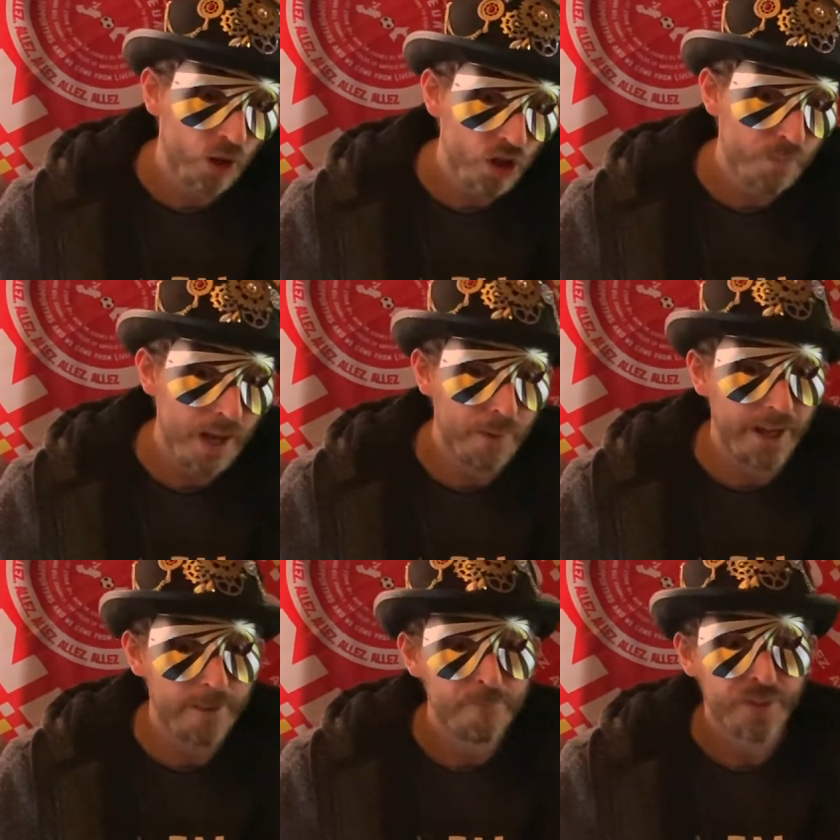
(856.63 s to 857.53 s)
have lost
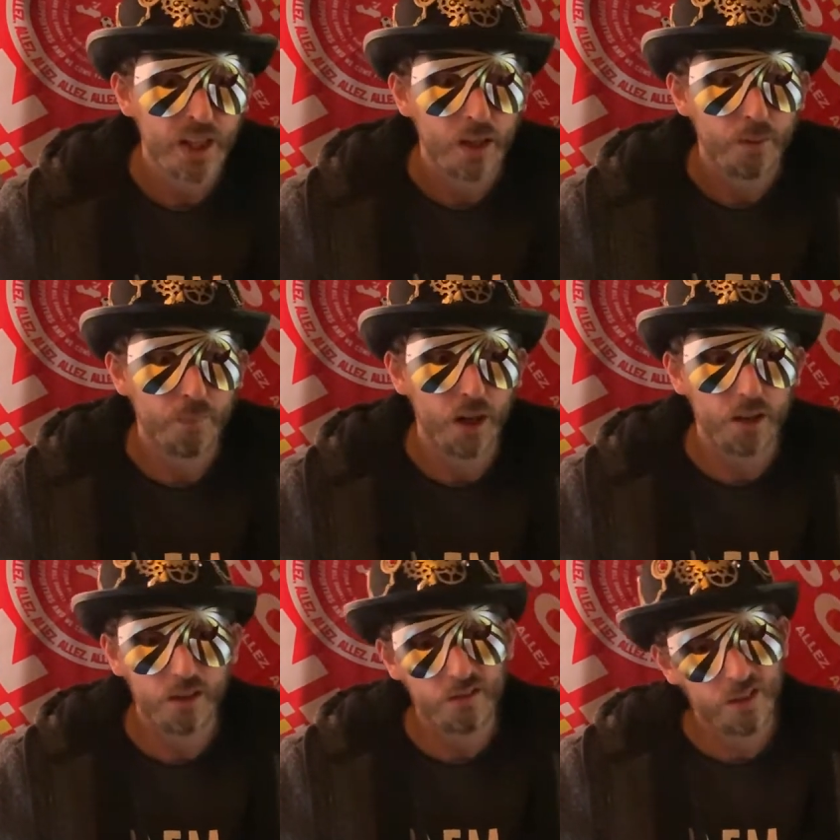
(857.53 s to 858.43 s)
Pepe,
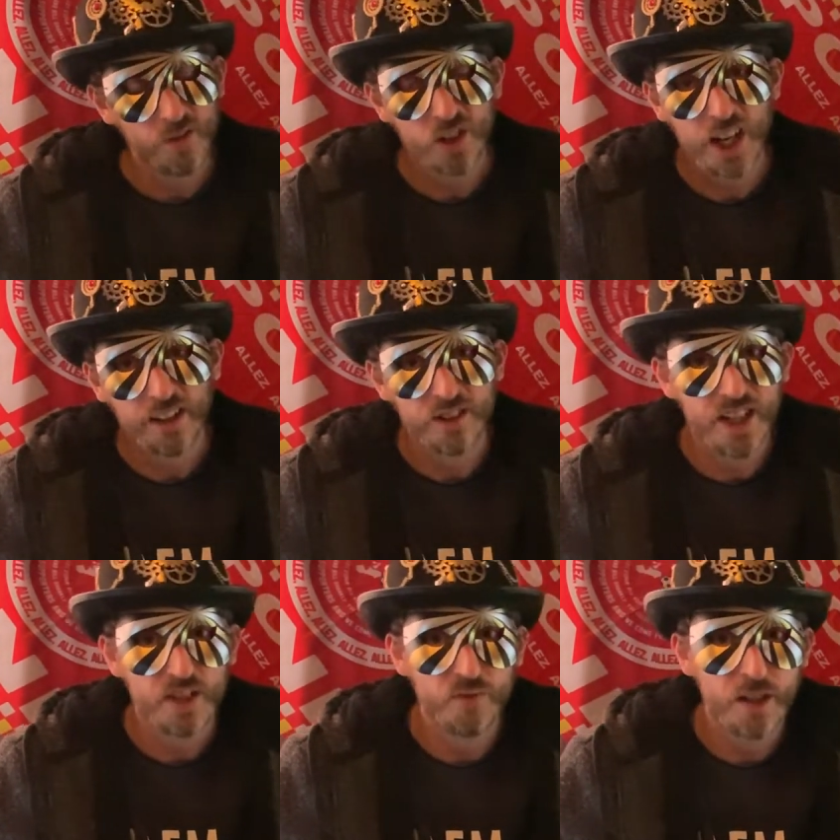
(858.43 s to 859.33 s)
but have started the
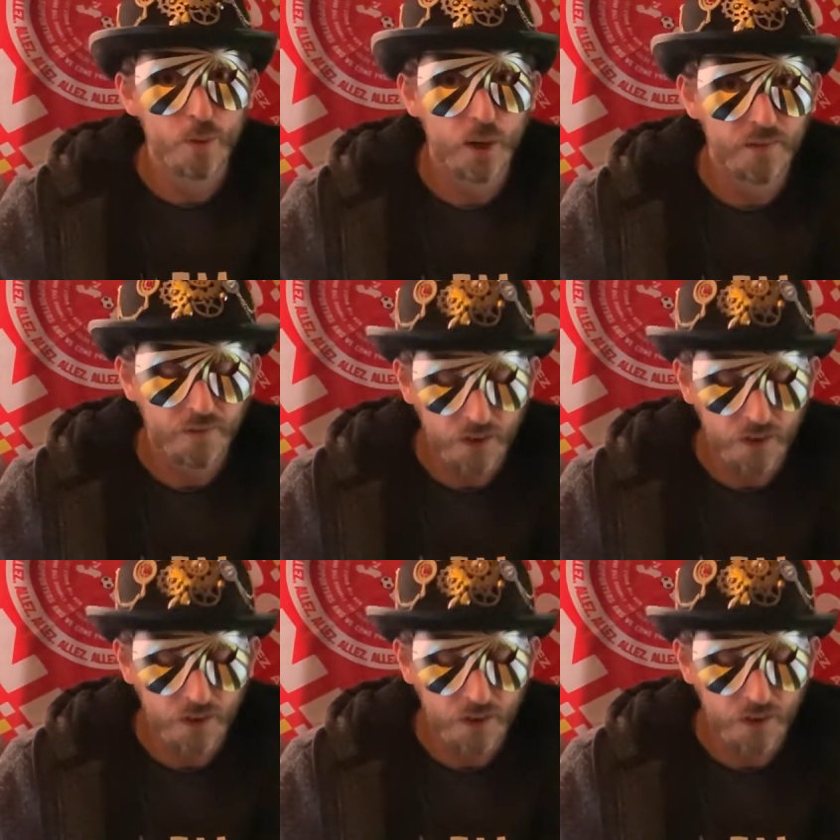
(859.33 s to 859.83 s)
season reasonably